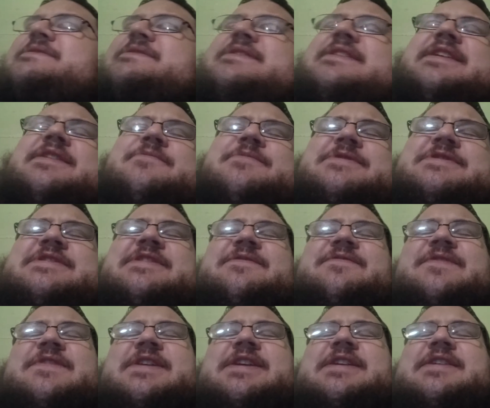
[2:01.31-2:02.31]
sticking with
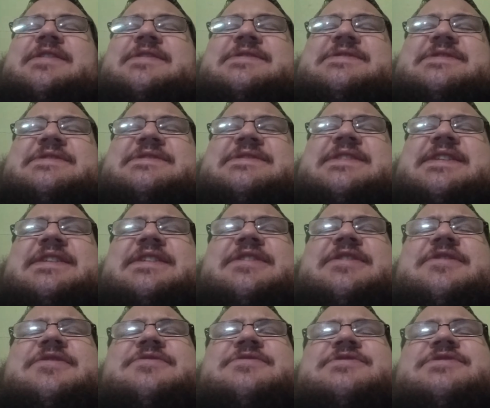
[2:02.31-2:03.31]
Tiffany and the skinny
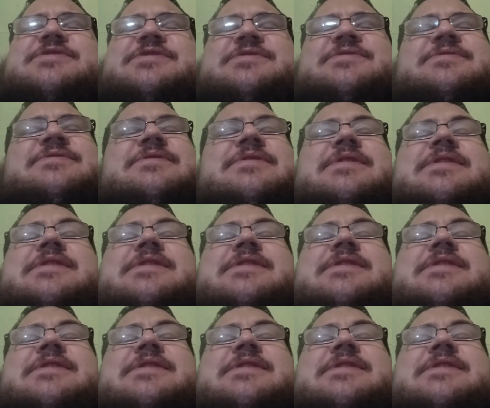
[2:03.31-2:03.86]
coach, and